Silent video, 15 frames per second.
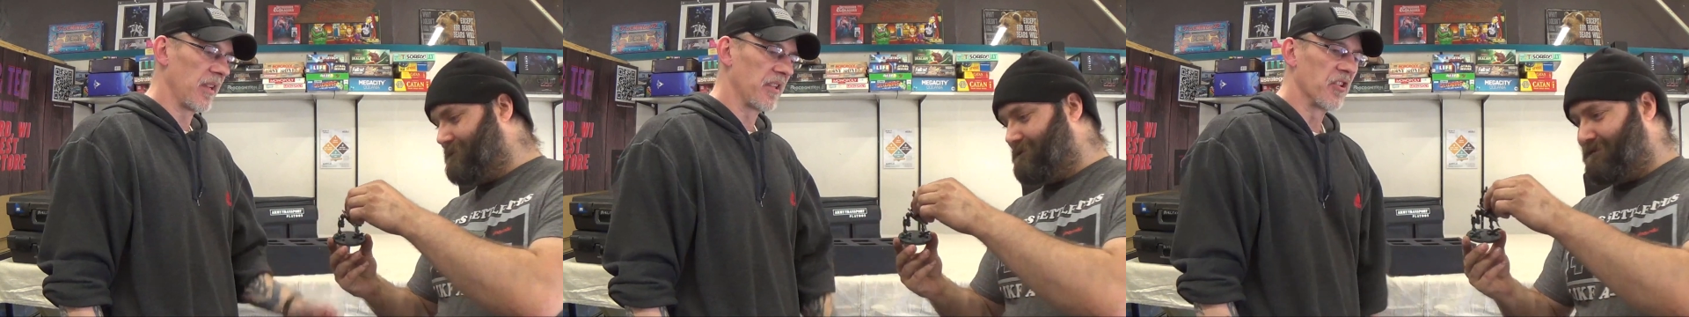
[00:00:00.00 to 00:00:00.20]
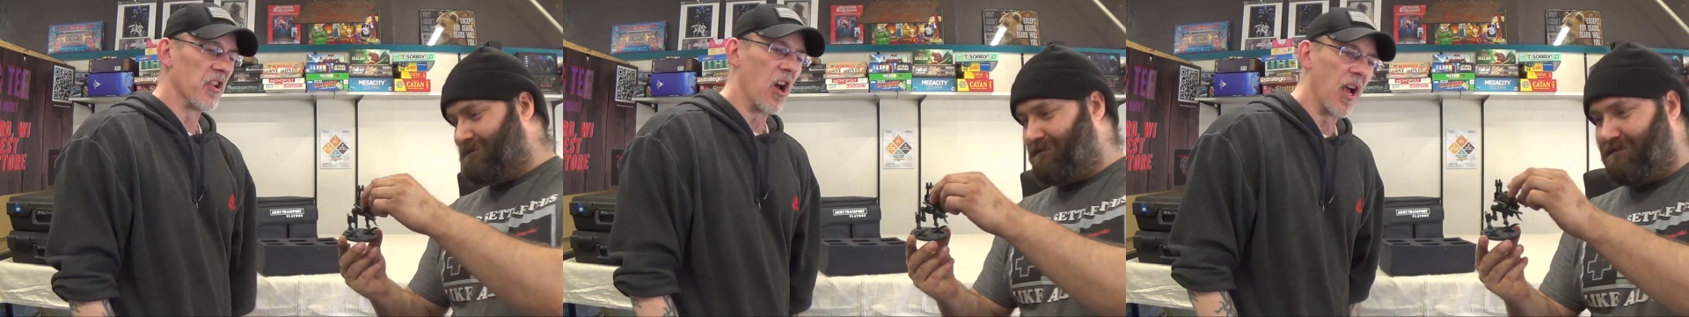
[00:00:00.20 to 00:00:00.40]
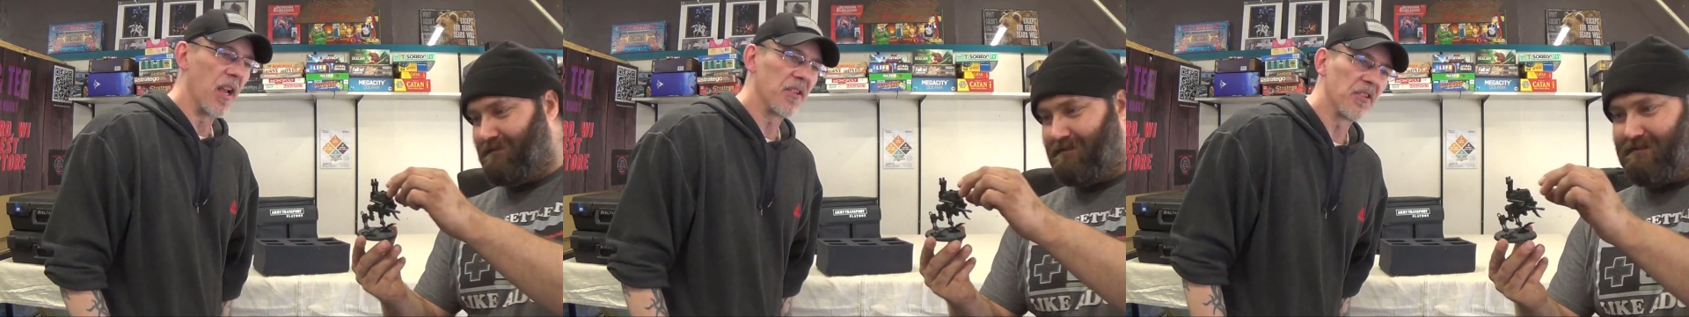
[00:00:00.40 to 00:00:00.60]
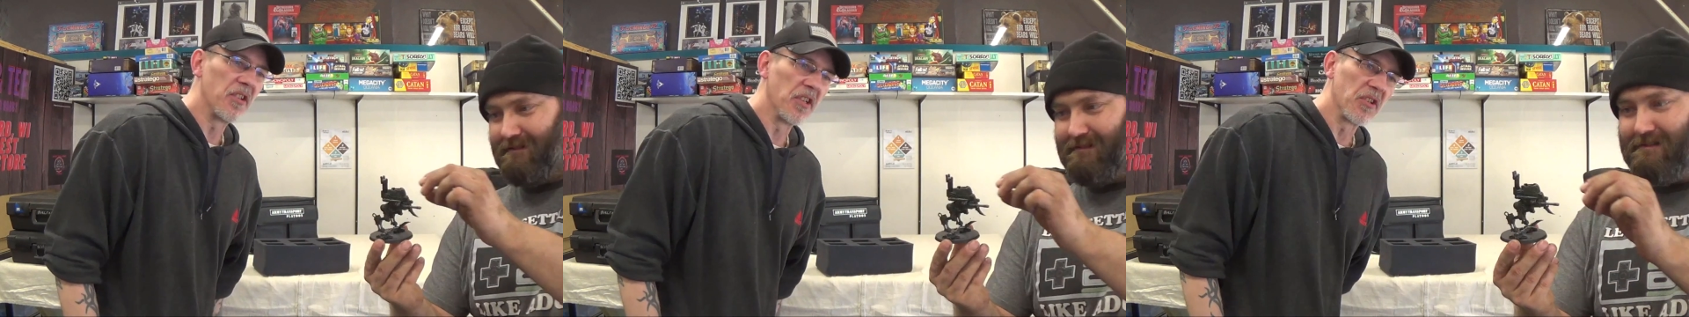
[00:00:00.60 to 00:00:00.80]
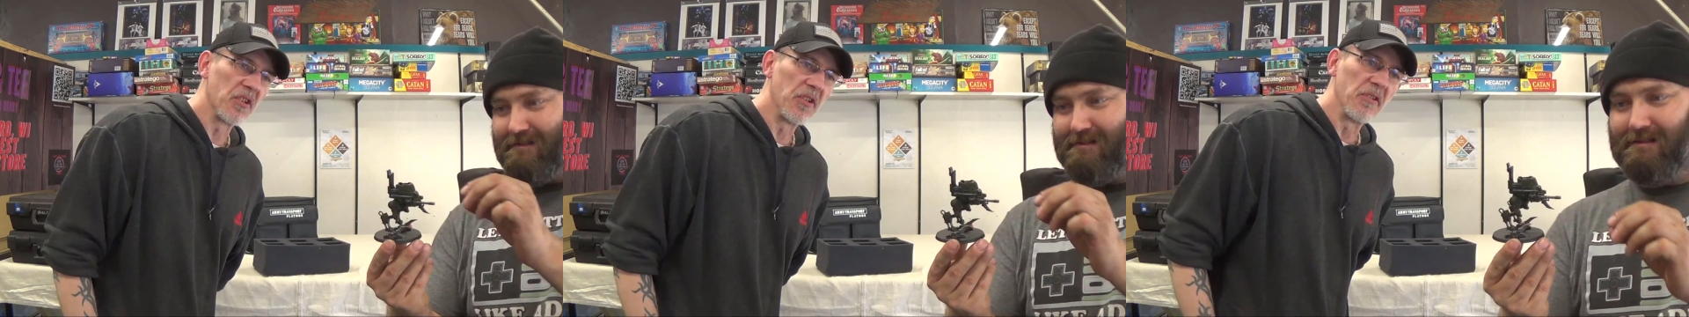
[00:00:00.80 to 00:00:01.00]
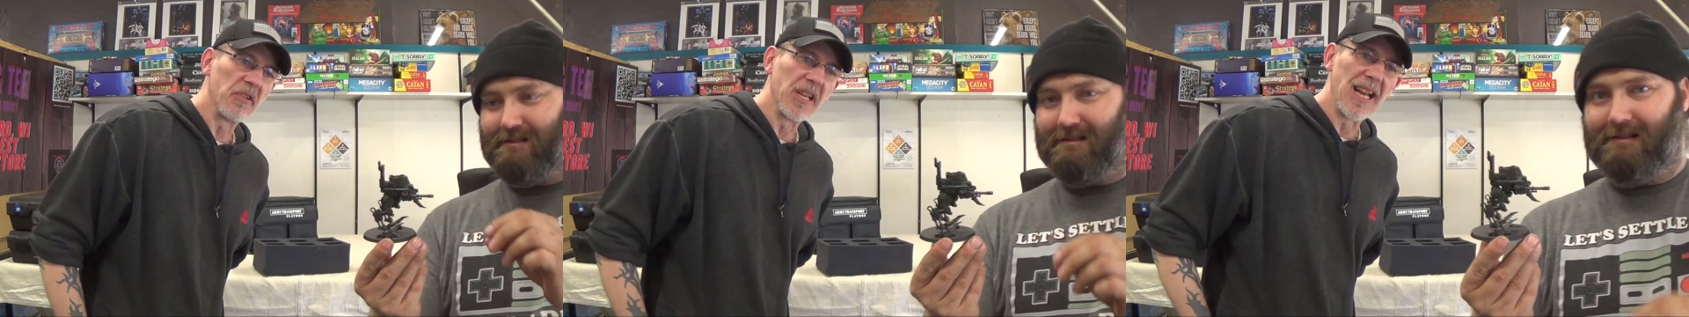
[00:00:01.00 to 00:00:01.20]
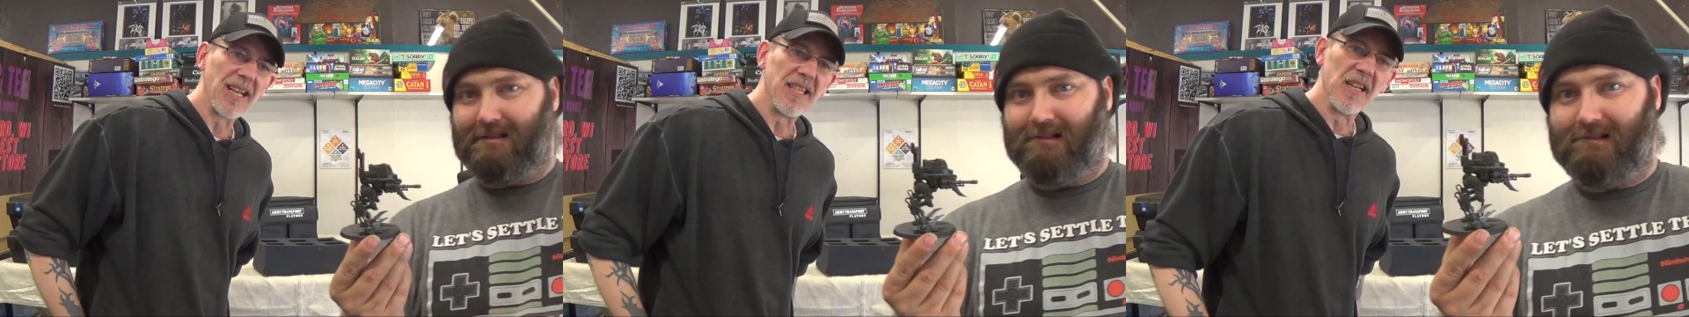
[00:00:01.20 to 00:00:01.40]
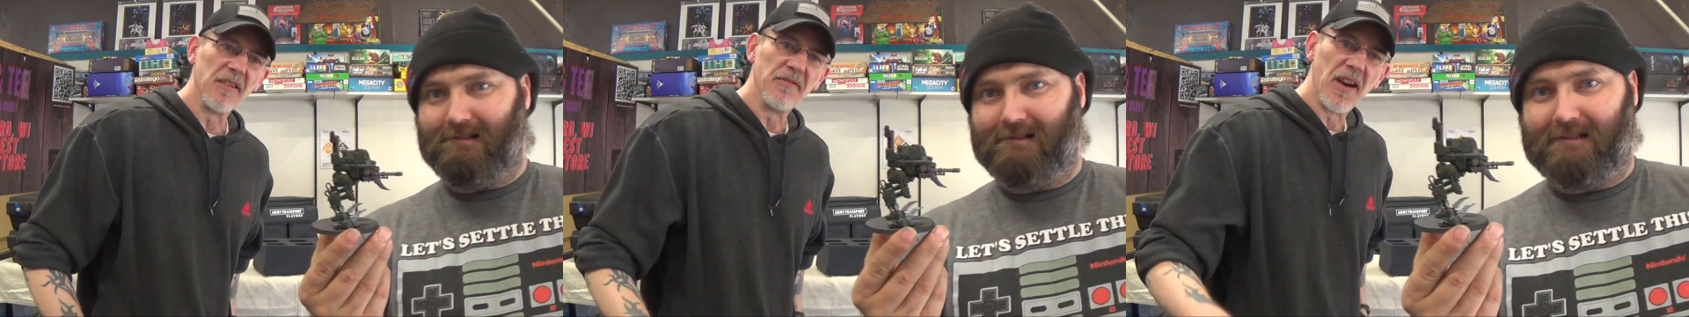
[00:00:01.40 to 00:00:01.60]
Speaker 1: exhaust just so you could
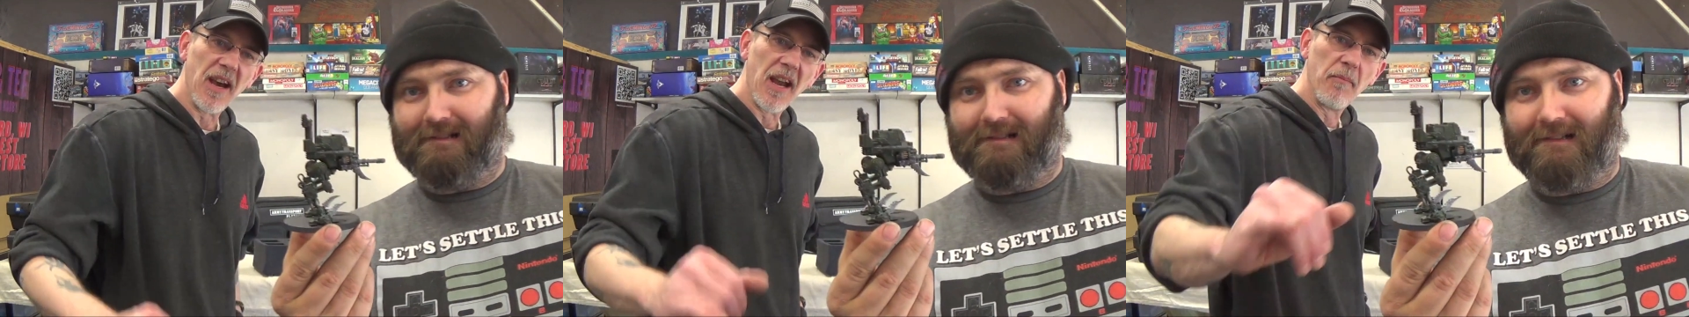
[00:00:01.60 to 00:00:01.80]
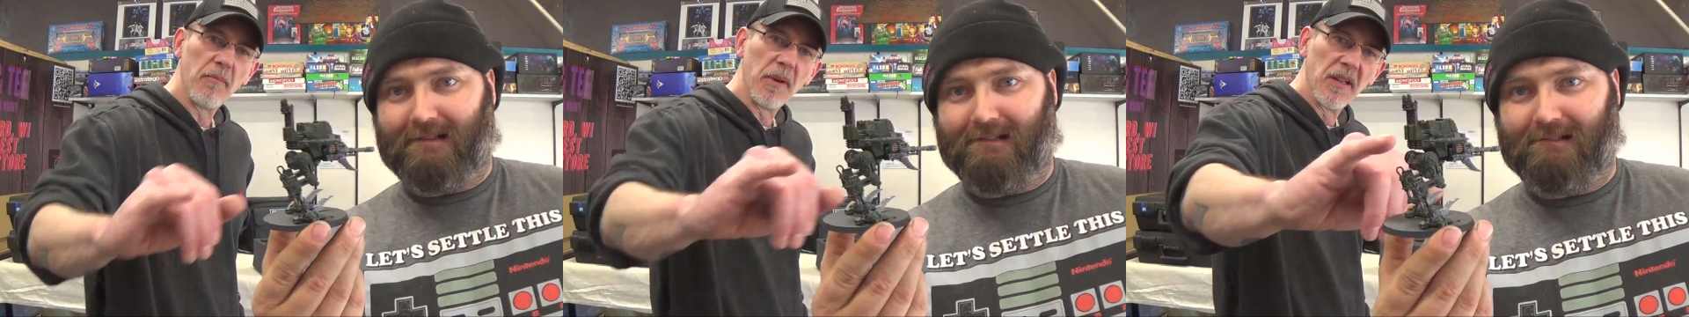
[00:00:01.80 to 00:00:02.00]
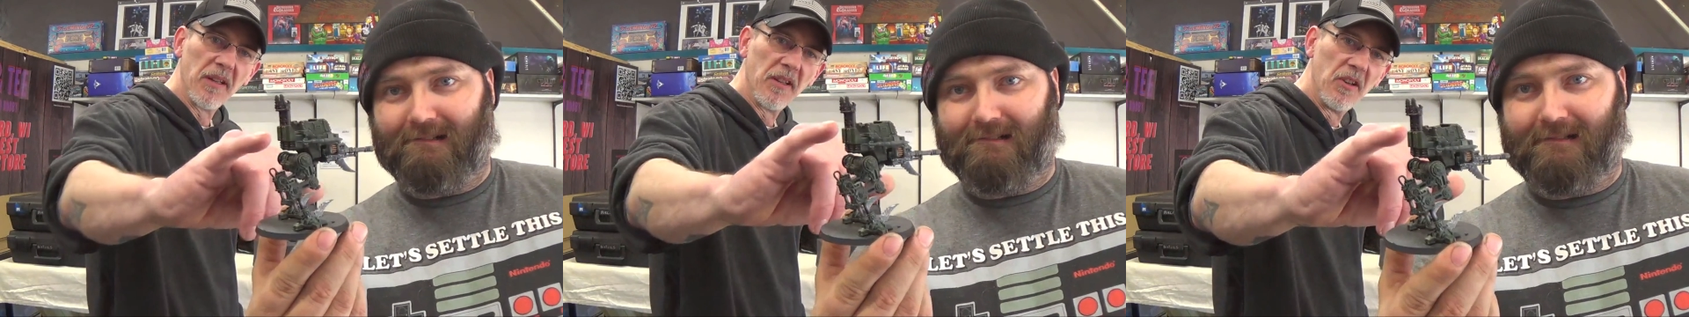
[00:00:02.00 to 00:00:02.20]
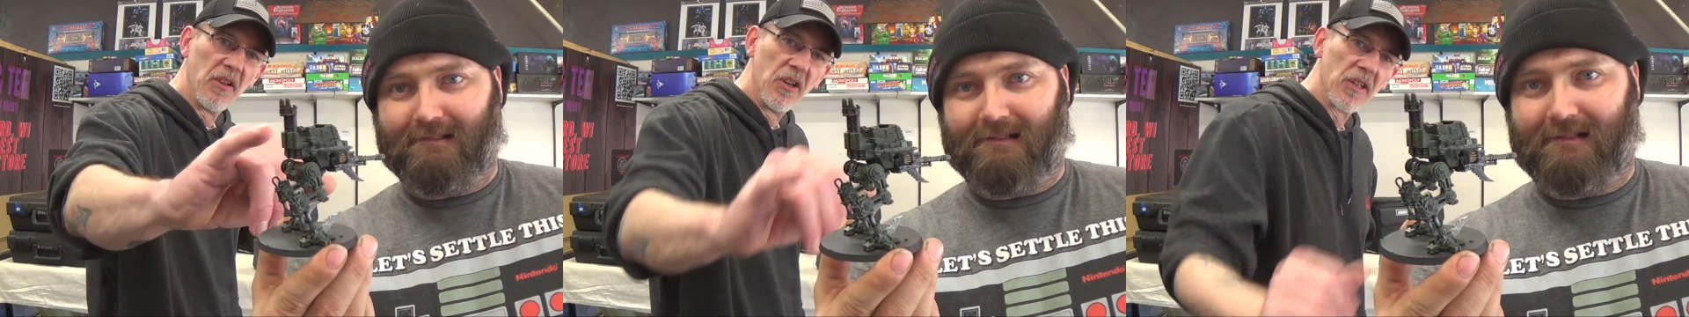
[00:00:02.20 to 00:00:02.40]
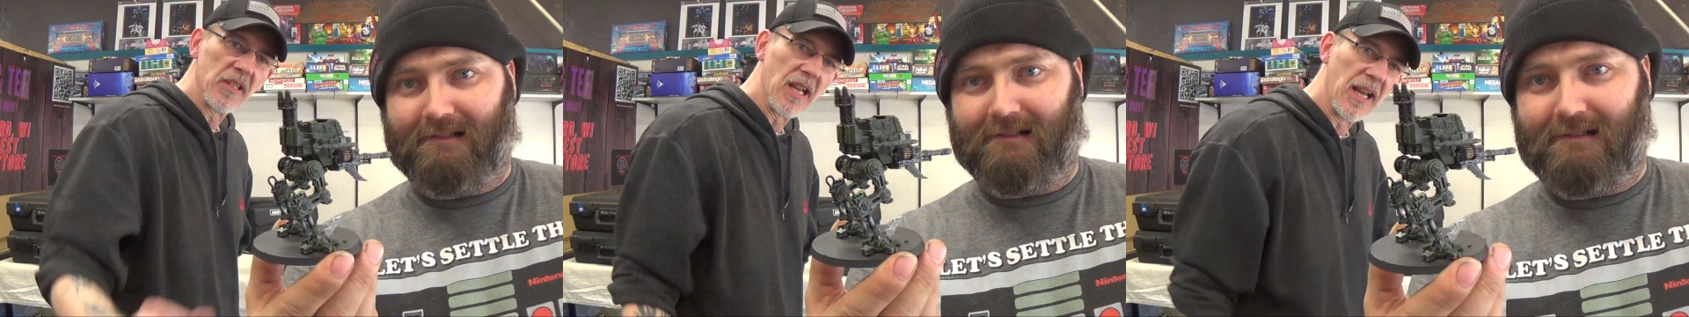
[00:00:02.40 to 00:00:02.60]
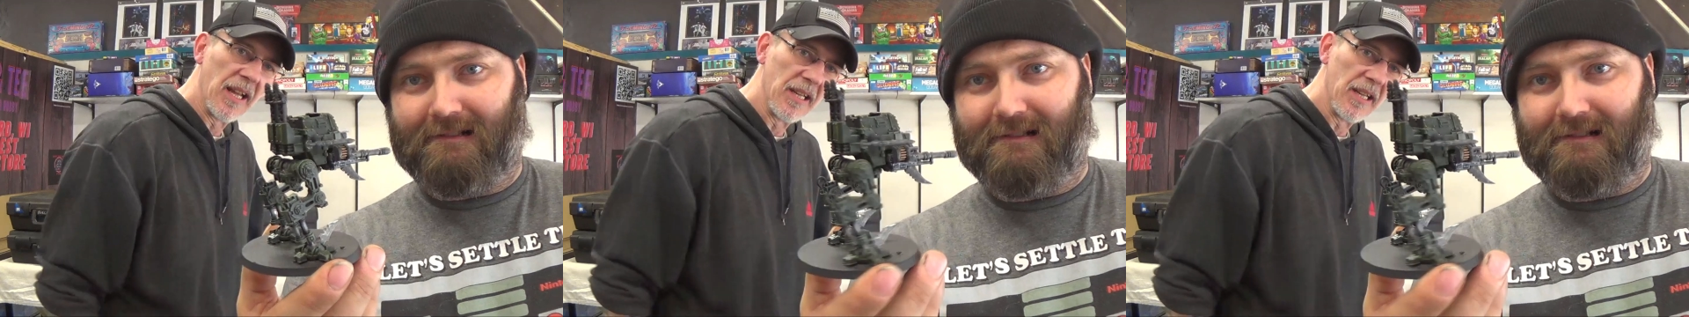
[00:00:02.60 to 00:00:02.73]
identify. Put a little hook on